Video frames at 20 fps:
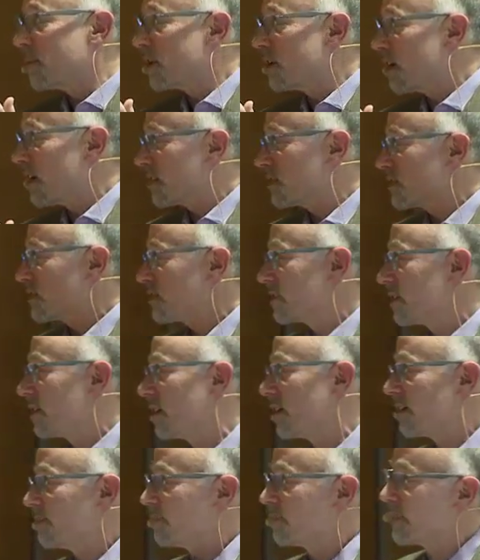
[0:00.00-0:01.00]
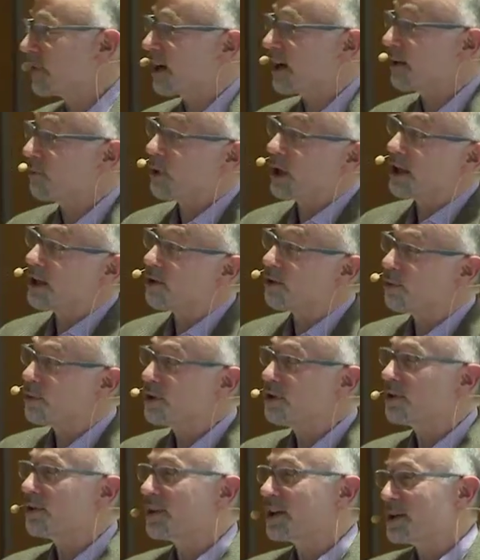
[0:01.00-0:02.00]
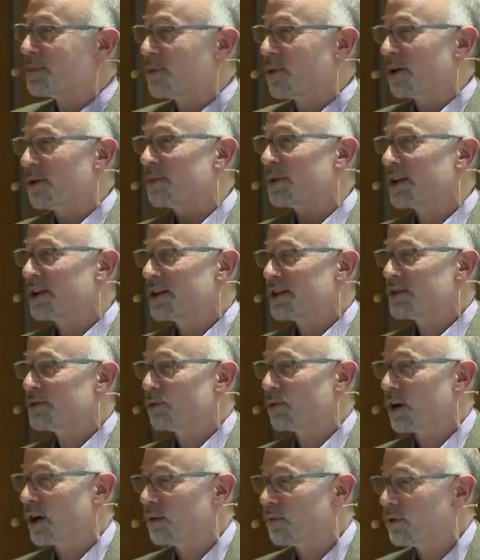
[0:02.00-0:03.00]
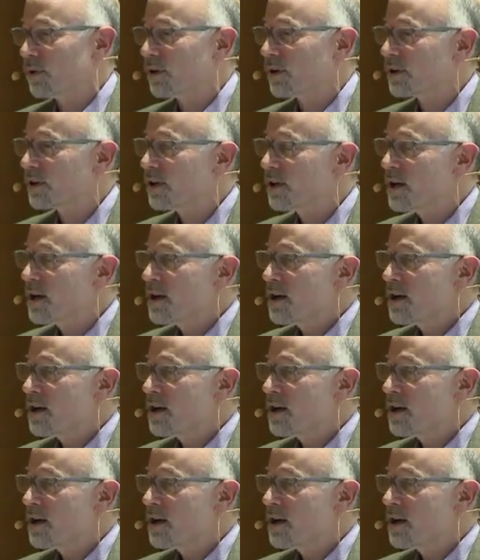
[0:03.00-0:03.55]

because I, well I don't work there anymore, but it is where I worked.